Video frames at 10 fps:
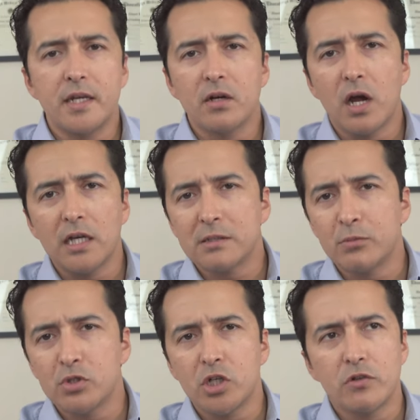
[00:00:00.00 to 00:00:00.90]
their
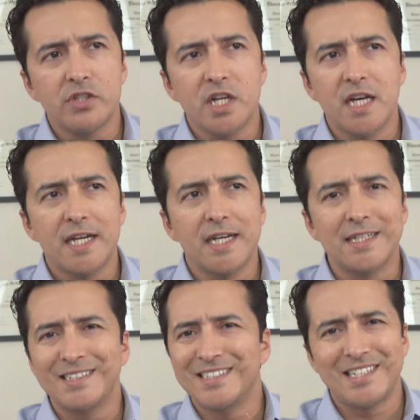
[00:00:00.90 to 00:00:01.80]
customer service kind
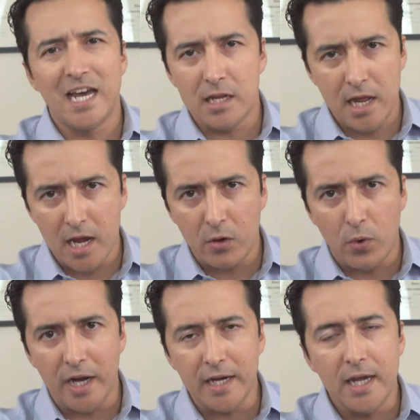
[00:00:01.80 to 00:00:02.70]
of is not that
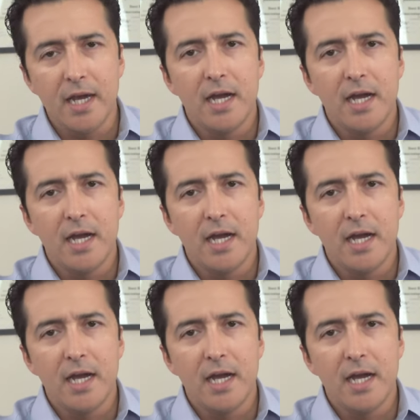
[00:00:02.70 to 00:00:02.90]
great.